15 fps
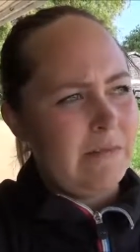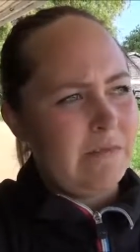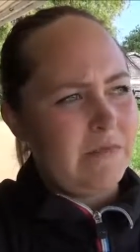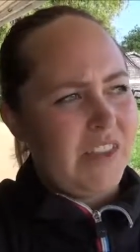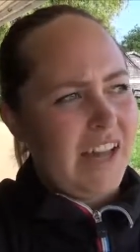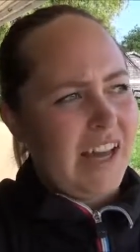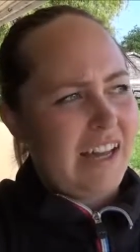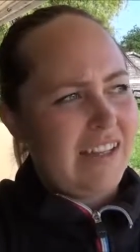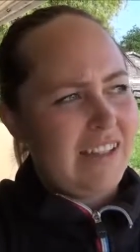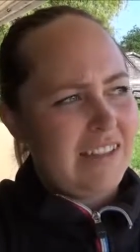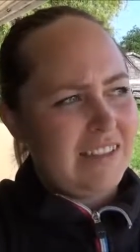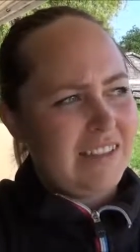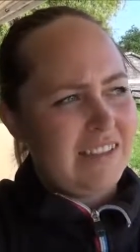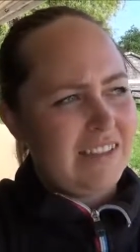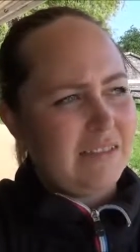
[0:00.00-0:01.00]
that,
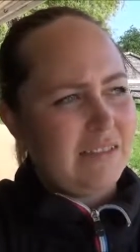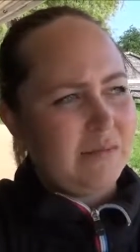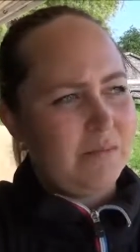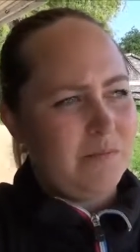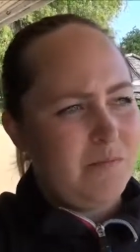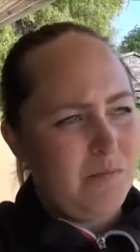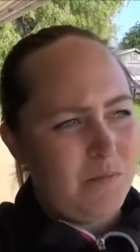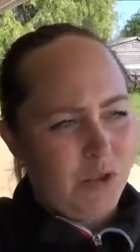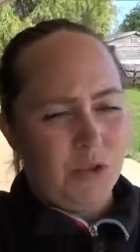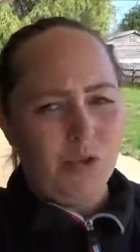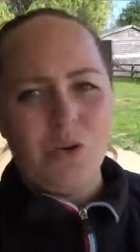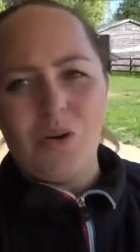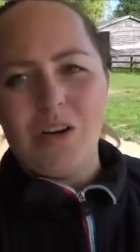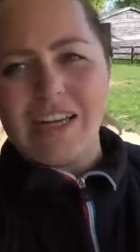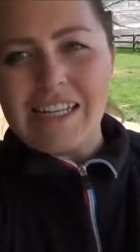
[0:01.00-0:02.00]
you
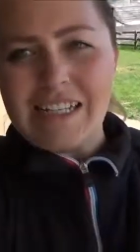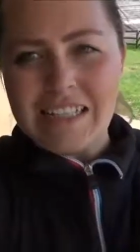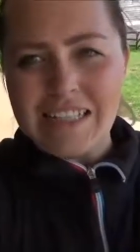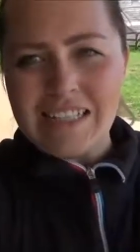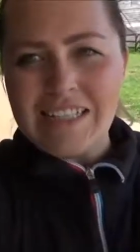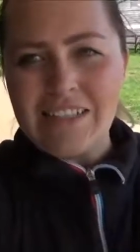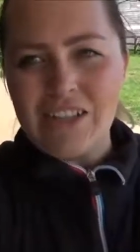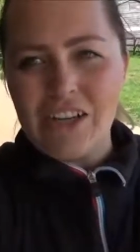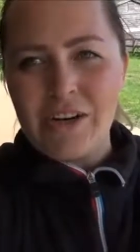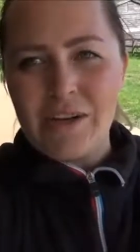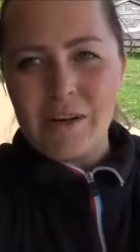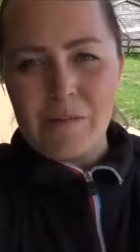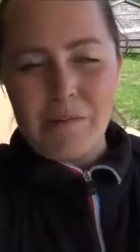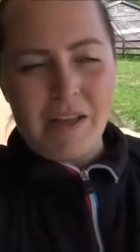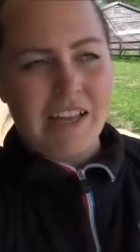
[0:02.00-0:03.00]
know, getting into an
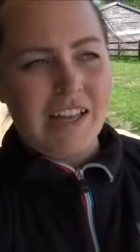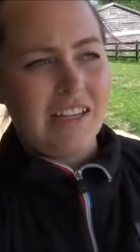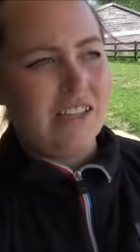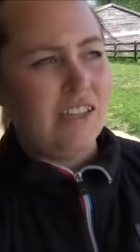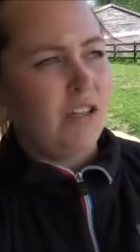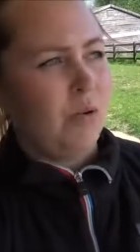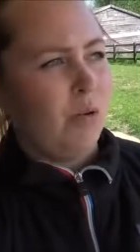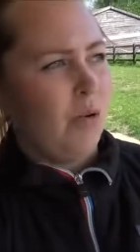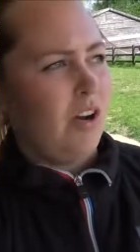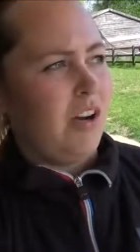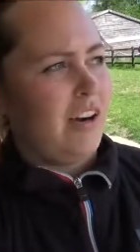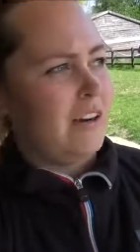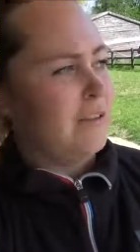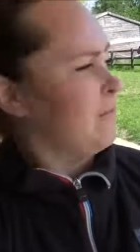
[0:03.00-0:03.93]
argument or